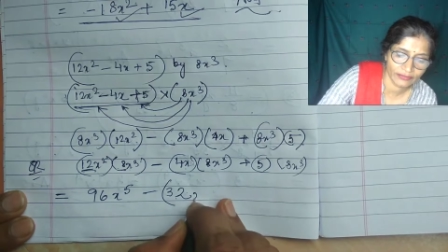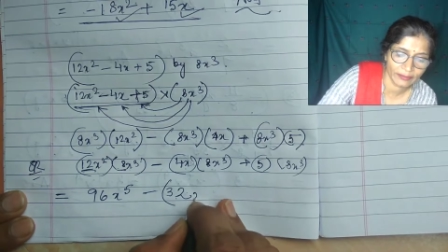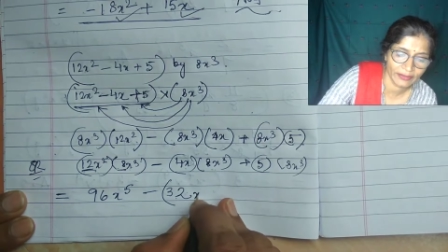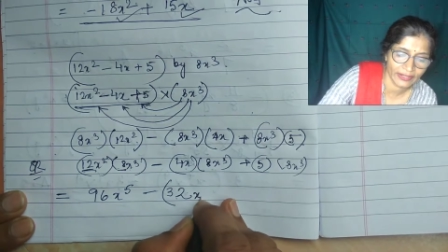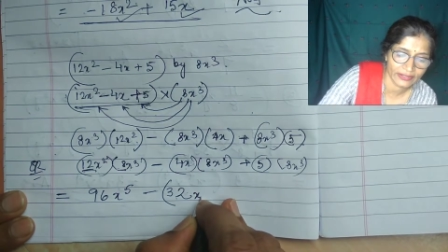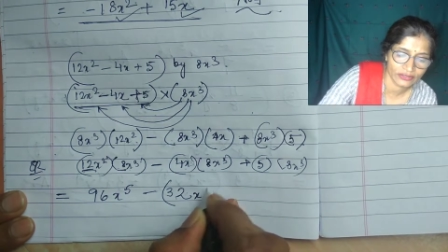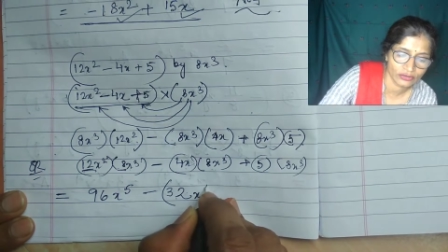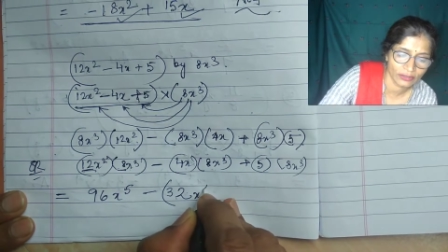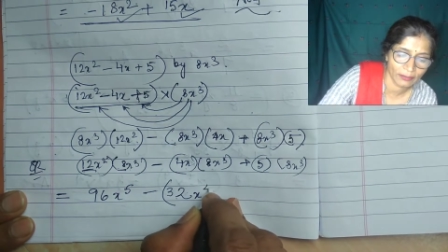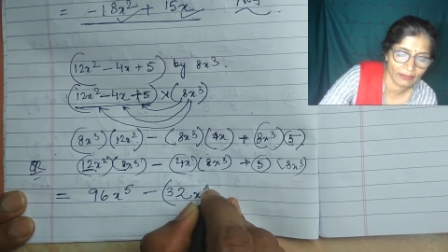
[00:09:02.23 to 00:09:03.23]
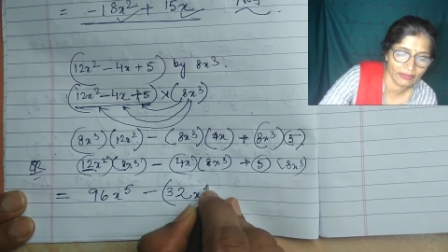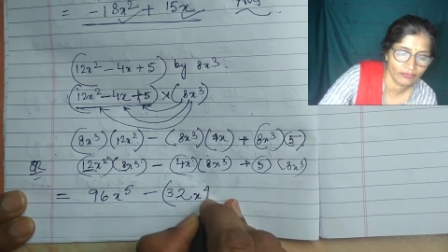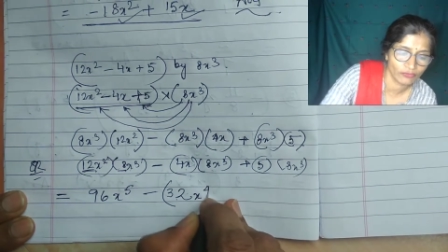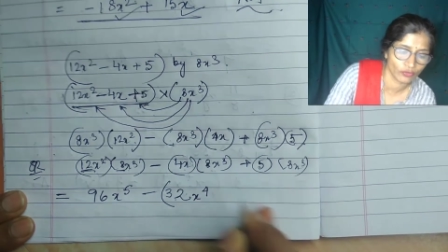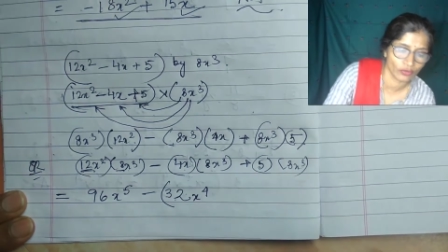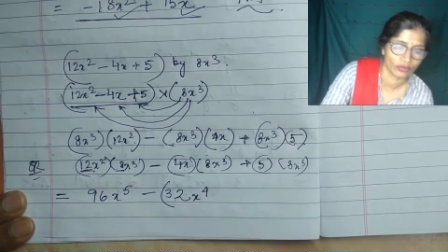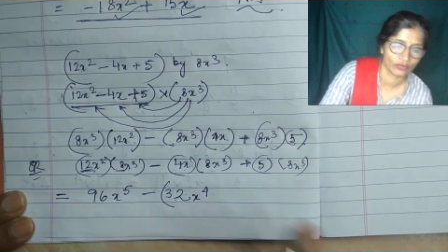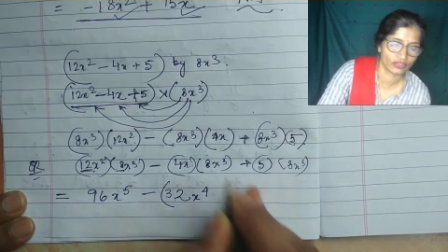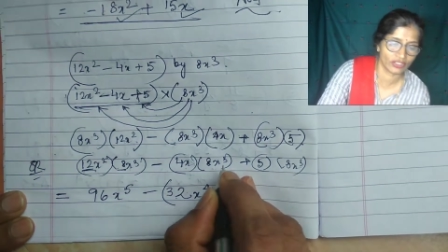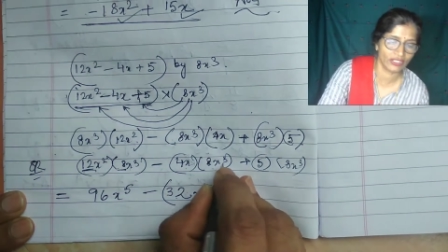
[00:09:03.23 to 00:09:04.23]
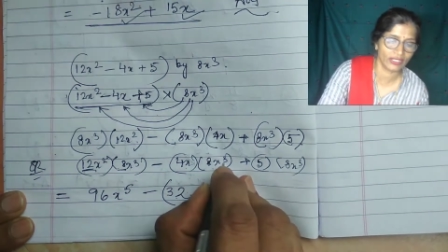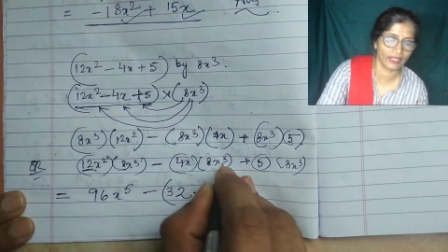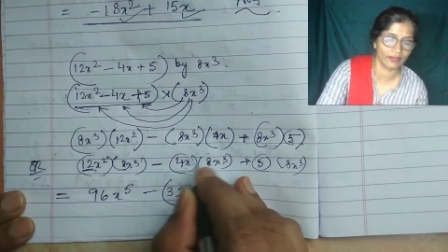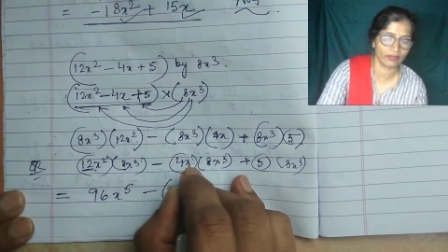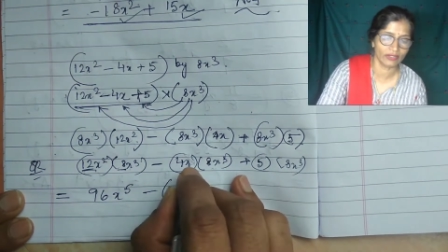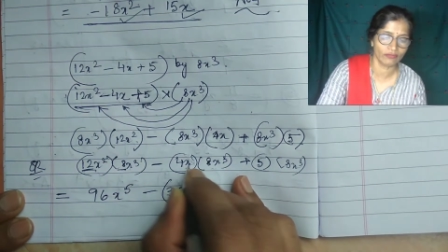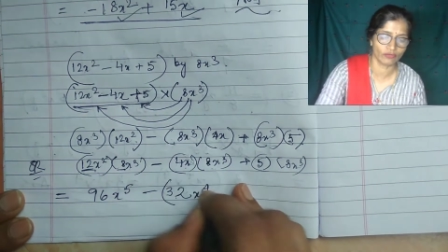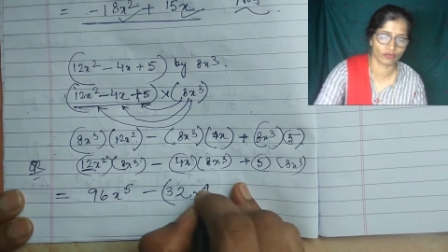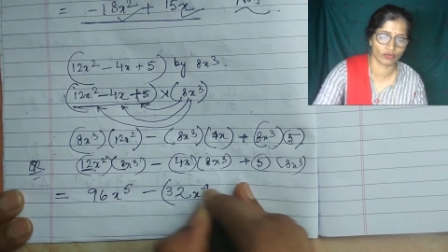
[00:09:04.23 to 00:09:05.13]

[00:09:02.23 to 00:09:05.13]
be x to the power 4. 3 and 1, 4.